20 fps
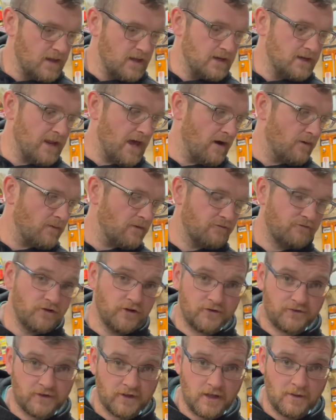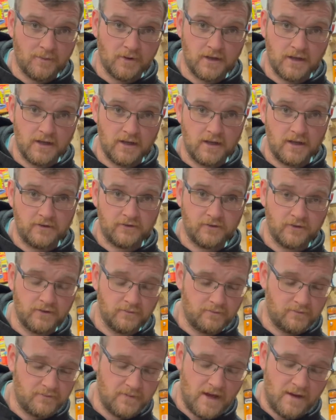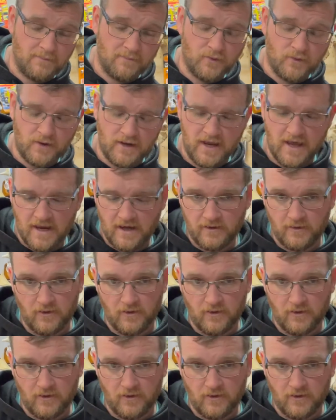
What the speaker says: Now, the first thing I'm going to sort of point out